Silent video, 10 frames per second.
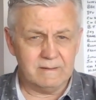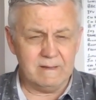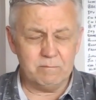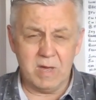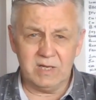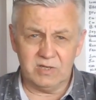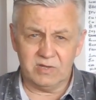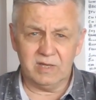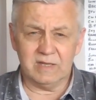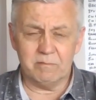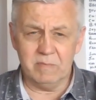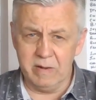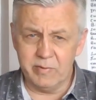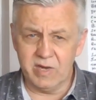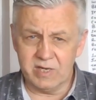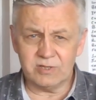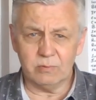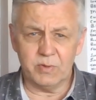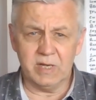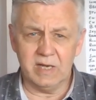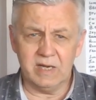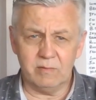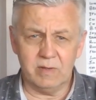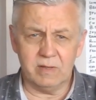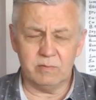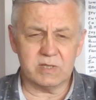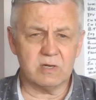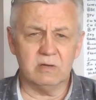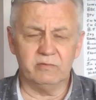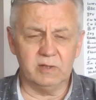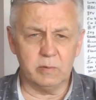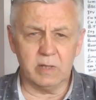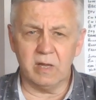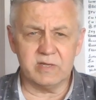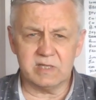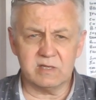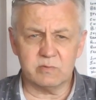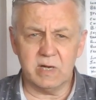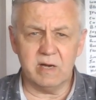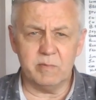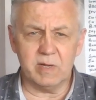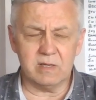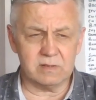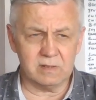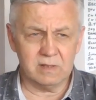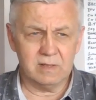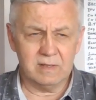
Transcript: it makes you think that maybe there is something in it with Schofield, with all these things we're in, because